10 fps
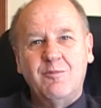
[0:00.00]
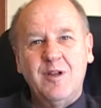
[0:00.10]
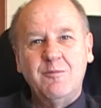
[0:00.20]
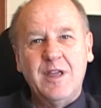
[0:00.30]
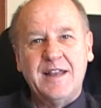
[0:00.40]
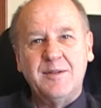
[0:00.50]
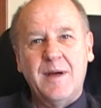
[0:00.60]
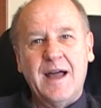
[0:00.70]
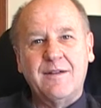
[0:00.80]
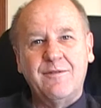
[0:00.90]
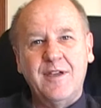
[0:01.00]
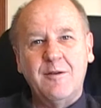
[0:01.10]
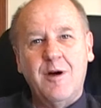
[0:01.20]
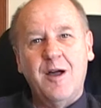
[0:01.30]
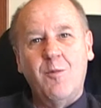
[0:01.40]
When we had to park a
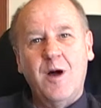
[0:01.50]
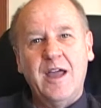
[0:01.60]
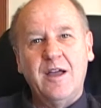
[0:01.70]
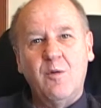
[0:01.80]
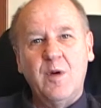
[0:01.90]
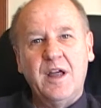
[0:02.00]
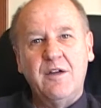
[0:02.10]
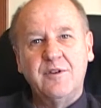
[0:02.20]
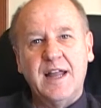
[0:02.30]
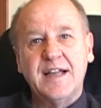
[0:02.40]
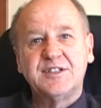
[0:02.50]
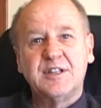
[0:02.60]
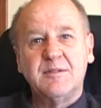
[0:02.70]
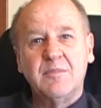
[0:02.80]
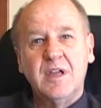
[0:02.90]
fair way away, I went over and asked
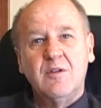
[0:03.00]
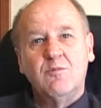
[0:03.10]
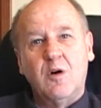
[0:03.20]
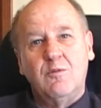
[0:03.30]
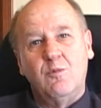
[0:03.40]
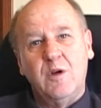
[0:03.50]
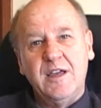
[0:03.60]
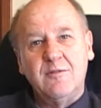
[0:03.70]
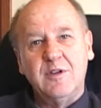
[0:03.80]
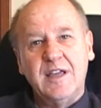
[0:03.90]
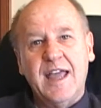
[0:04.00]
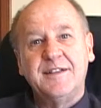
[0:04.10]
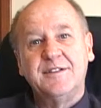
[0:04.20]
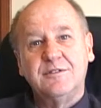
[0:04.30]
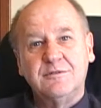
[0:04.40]
him where we
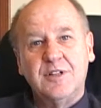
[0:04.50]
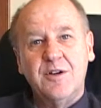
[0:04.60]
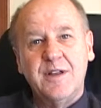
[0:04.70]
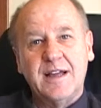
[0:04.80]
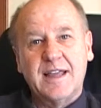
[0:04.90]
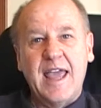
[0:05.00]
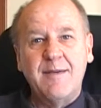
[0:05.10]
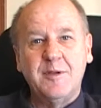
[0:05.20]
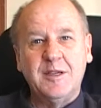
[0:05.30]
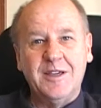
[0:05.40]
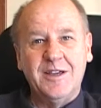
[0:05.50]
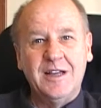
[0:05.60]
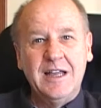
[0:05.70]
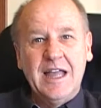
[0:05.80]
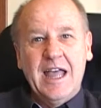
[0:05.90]
had to load our camping
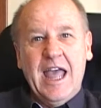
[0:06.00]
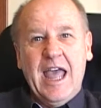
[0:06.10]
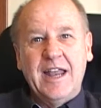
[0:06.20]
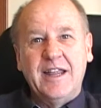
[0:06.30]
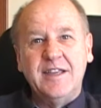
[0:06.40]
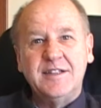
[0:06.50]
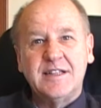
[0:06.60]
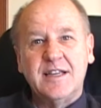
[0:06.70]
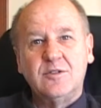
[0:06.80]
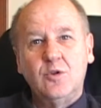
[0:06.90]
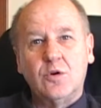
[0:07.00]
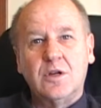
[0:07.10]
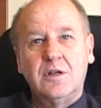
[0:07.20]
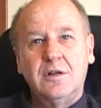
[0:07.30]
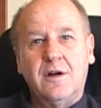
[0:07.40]
gear. And he said,
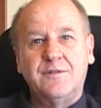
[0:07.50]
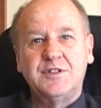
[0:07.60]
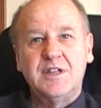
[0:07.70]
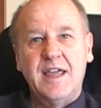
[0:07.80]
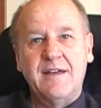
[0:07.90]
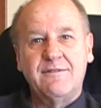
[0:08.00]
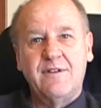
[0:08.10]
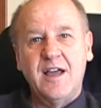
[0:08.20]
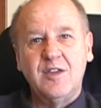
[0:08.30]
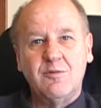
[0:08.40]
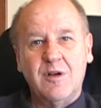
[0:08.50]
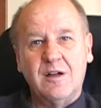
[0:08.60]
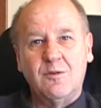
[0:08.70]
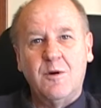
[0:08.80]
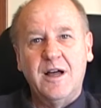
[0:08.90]
look, I see how far you
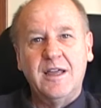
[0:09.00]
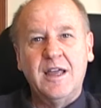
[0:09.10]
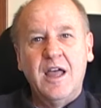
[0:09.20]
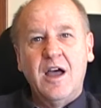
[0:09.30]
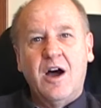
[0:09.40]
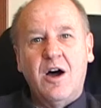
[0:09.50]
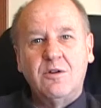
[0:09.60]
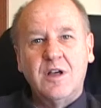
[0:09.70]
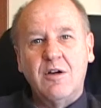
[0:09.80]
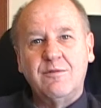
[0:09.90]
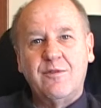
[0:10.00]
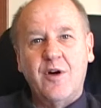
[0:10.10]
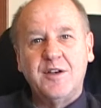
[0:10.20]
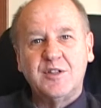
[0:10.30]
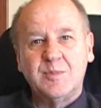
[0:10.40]
are away. I'll go and
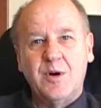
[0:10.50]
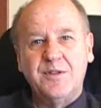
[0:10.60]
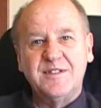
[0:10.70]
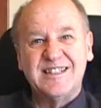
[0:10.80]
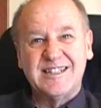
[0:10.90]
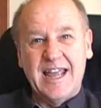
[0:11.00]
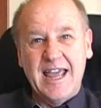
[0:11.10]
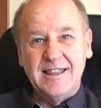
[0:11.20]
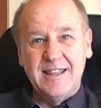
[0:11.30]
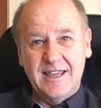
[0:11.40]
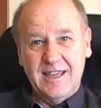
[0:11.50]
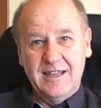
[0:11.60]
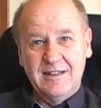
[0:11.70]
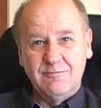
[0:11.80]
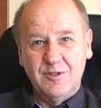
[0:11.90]
find a spot and stand
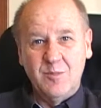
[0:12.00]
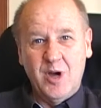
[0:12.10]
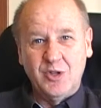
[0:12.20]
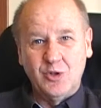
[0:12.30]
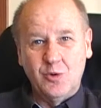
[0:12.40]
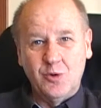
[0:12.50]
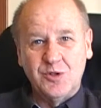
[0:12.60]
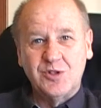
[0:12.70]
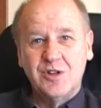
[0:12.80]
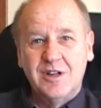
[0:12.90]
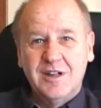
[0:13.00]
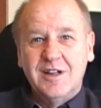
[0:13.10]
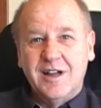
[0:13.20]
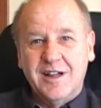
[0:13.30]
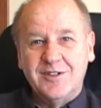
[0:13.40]
there with my torch
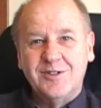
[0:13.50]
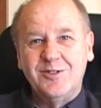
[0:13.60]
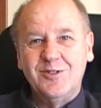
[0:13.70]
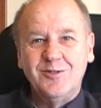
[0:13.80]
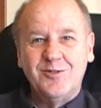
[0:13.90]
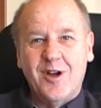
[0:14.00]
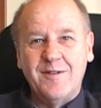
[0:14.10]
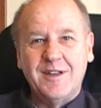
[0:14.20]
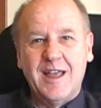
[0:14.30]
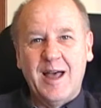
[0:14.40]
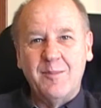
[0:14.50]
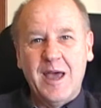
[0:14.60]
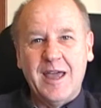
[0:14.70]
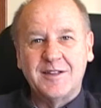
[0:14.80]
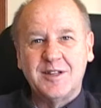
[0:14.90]
until you drive the car
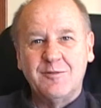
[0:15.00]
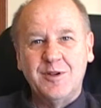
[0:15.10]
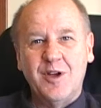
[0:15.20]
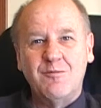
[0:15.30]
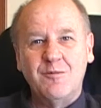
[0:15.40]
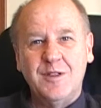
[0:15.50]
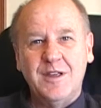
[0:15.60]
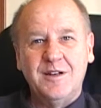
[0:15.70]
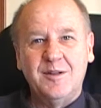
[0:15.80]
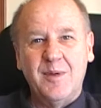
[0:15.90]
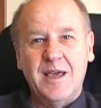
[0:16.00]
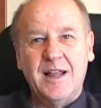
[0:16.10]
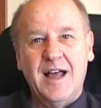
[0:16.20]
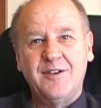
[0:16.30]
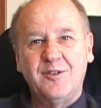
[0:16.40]
back. So we got within about
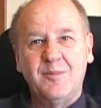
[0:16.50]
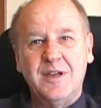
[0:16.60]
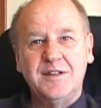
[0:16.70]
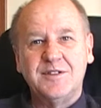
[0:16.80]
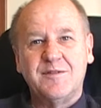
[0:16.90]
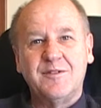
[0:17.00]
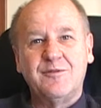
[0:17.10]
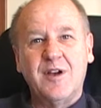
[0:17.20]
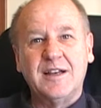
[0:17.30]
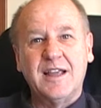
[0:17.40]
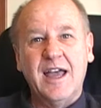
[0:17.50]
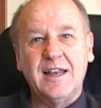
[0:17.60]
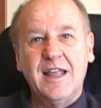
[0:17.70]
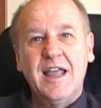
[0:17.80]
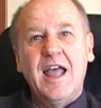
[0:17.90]
100 metres of the front gate.